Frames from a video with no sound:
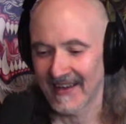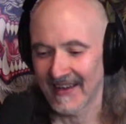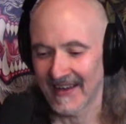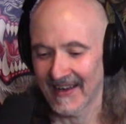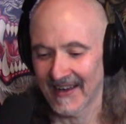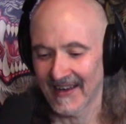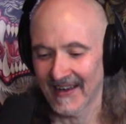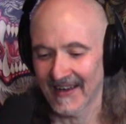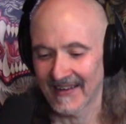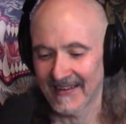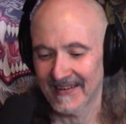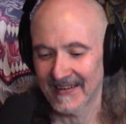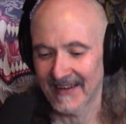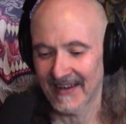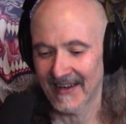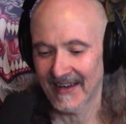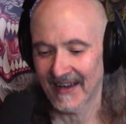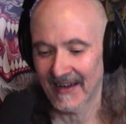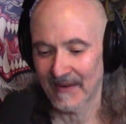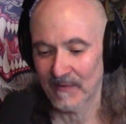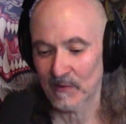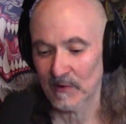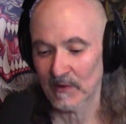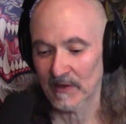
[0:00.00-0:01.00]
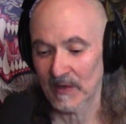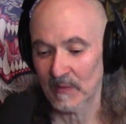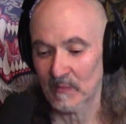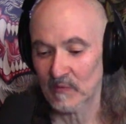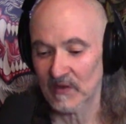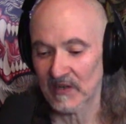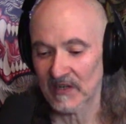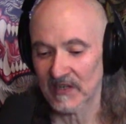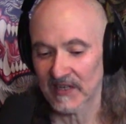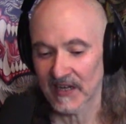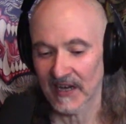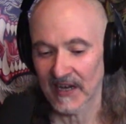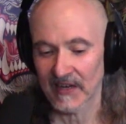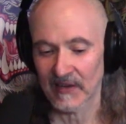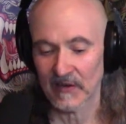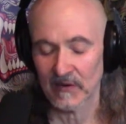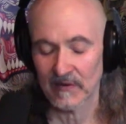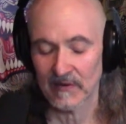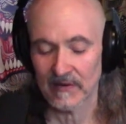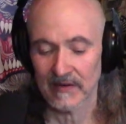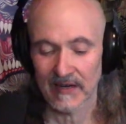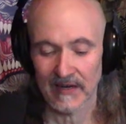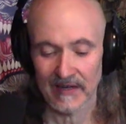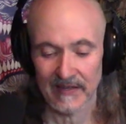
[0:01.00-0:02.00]
And uh, I really appreciate
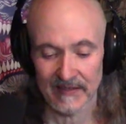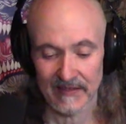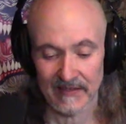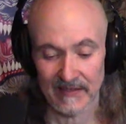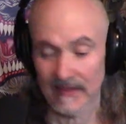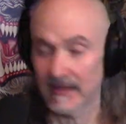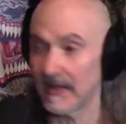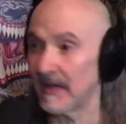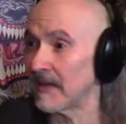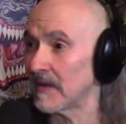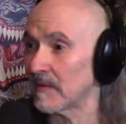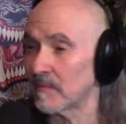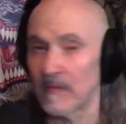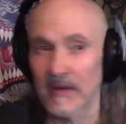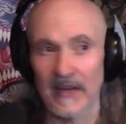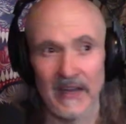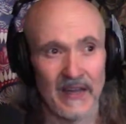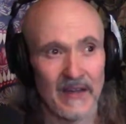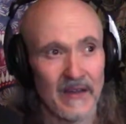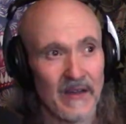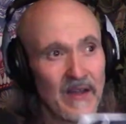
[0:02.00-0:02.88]
you uh, letting me